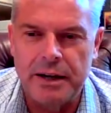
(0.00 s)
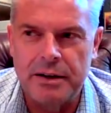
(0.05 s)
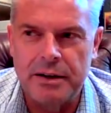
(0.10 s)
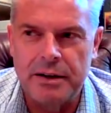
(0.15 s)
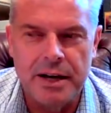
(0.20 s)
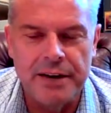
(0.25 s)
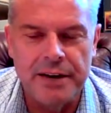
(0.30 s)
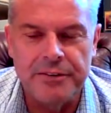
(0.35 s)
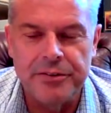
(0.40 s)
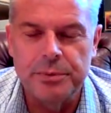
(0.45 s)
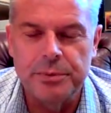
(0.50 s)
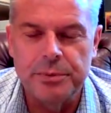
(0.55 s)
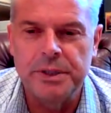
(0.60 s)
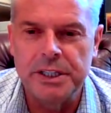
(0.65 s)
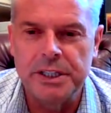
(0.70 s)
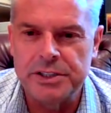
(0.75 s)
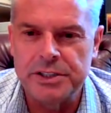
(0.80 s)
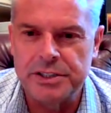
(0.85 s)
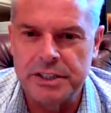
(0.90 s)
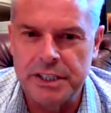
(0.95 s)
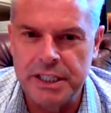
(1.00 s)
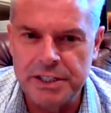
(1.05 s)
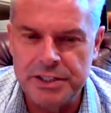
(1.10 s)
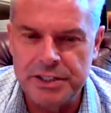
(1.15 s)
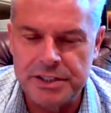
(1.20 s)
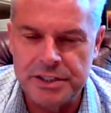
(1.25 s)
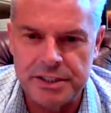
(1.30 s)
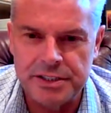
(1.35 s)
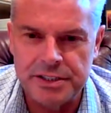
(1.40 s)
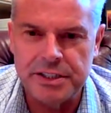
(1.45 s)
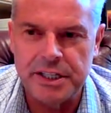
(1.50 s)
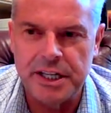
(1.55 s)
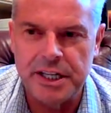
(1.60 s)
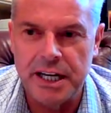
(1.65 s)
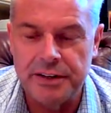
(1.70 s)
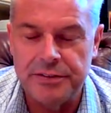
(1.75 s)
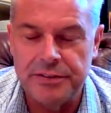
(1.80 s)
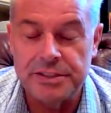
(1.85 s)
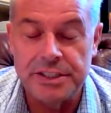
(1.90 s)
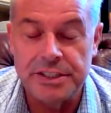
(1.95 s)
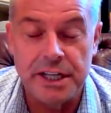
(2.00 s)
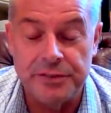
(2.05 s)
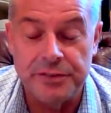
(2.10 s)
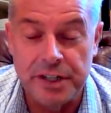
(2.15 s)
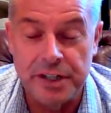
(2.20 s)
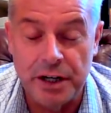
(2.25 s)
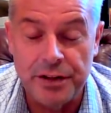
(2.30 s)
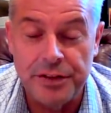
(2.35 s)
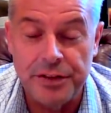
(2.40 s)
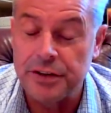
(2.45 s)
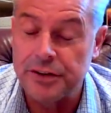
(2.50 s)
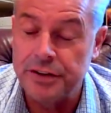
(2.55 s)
everybody just needs to stay safe and healthy.